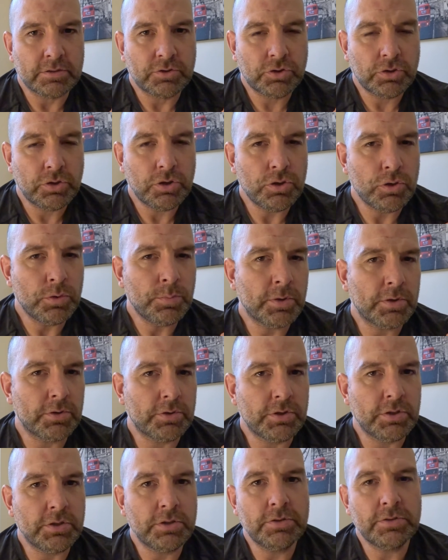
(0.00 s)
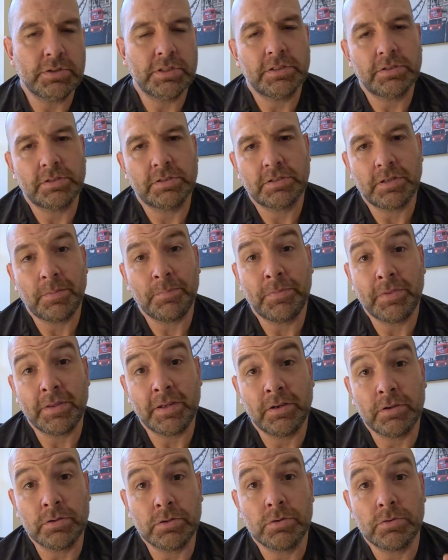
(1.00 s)
Toob uses
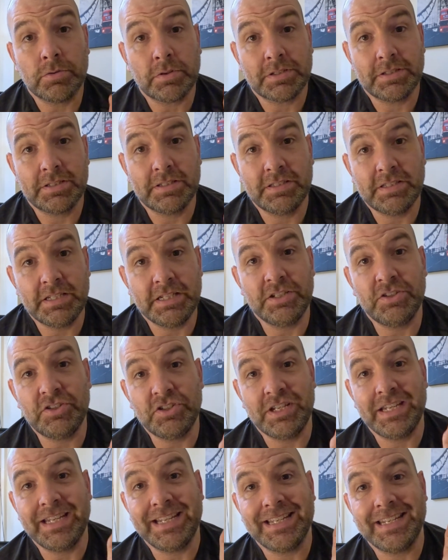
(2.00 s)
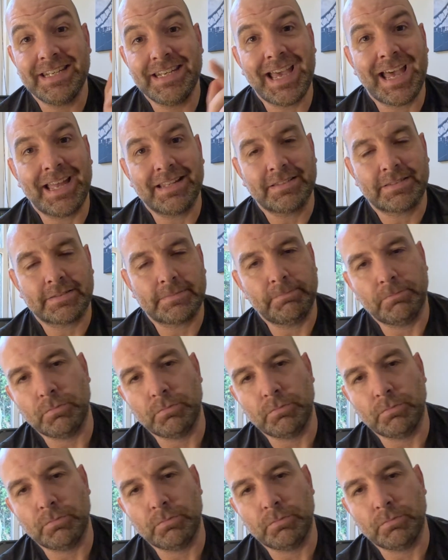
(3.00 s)
something called CGNAT,